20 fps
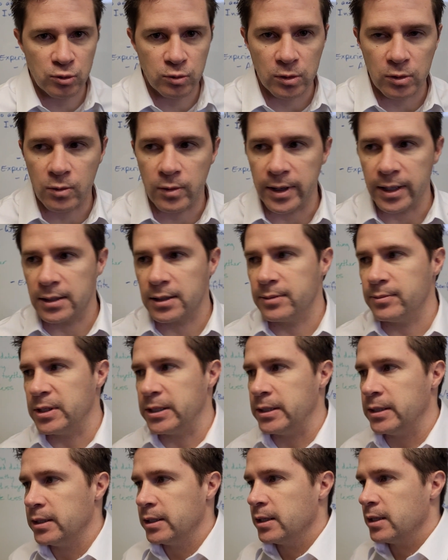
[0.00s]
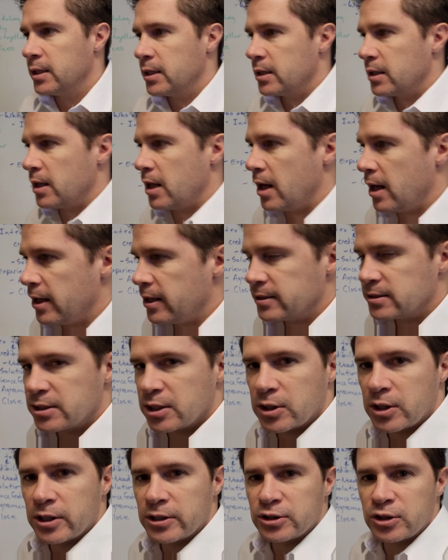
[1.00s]
real quick. Is
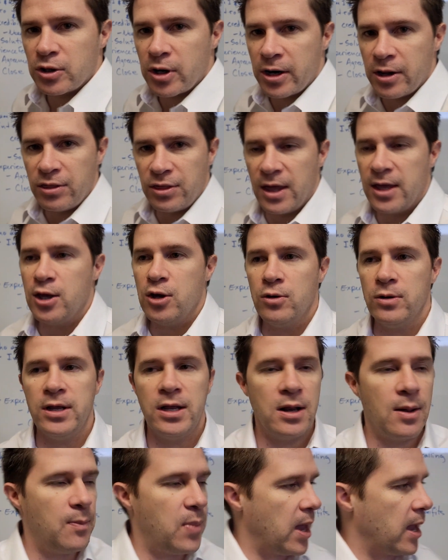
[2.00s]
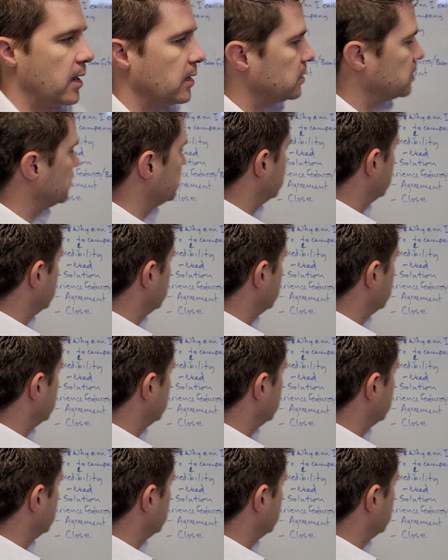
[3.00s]
there anything you need to paint,